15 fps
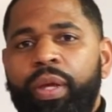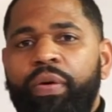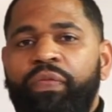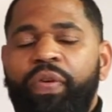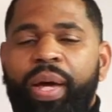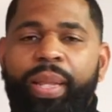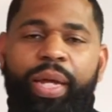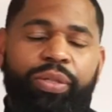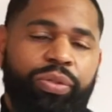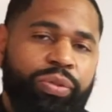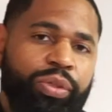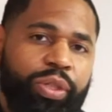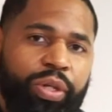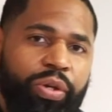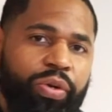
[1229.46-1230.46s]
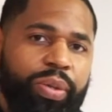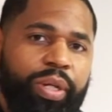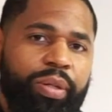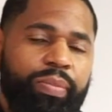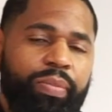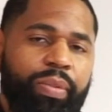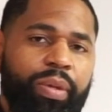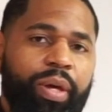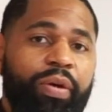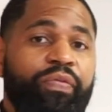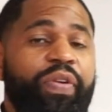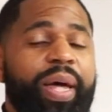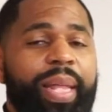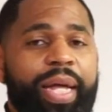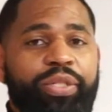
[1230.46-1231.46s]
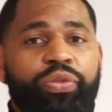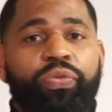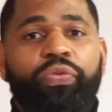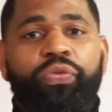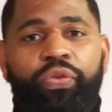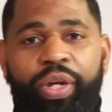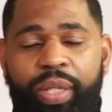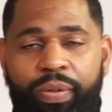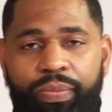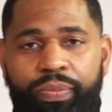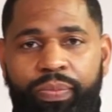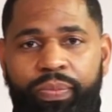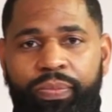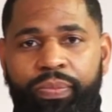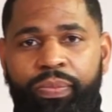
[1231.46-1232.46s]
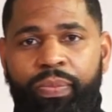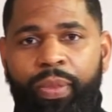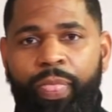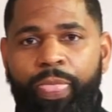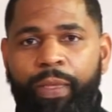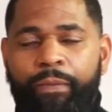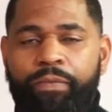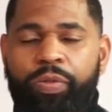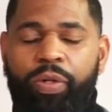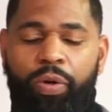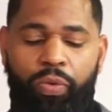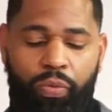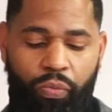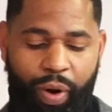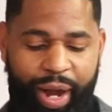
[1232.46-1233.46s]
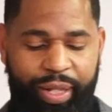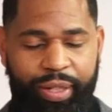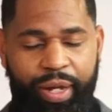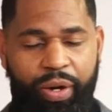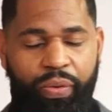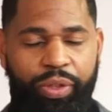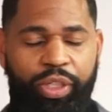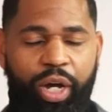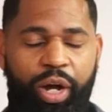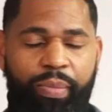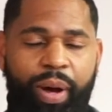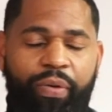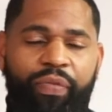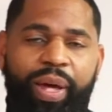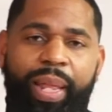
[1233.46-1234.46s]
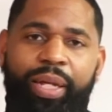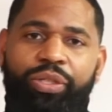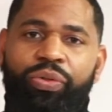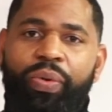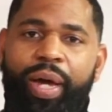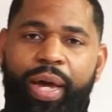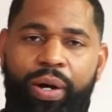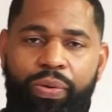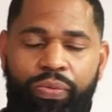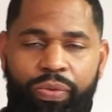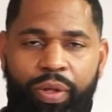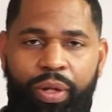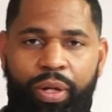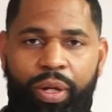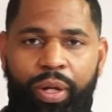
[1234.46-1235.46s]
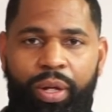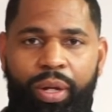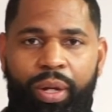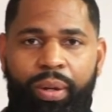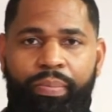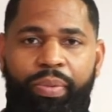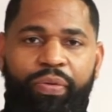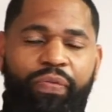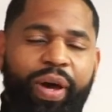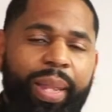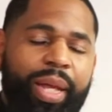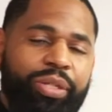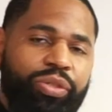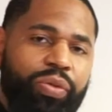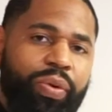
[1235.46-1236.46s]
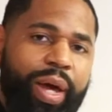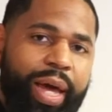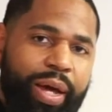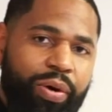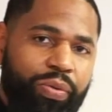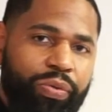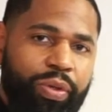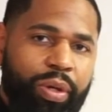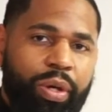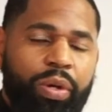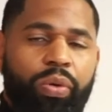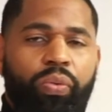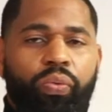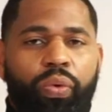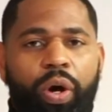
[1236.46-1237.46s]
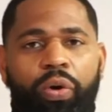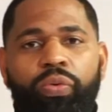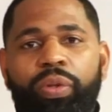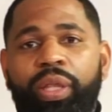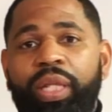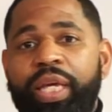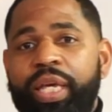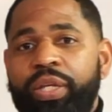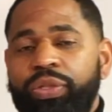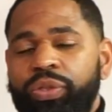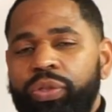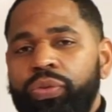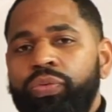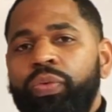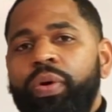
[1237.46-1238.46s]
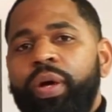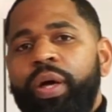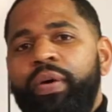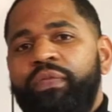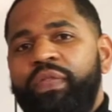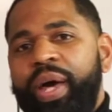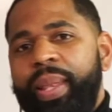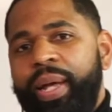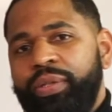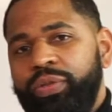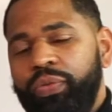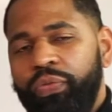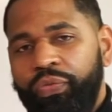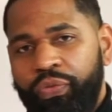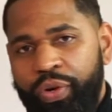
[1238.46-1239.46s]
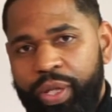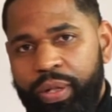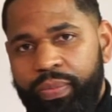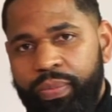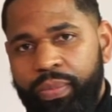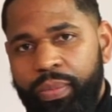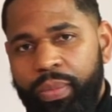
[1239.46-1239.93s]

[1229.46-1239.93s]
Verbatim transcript: financial security financial freedom so right now we're talking about financial health but financial health road leads to financial freedom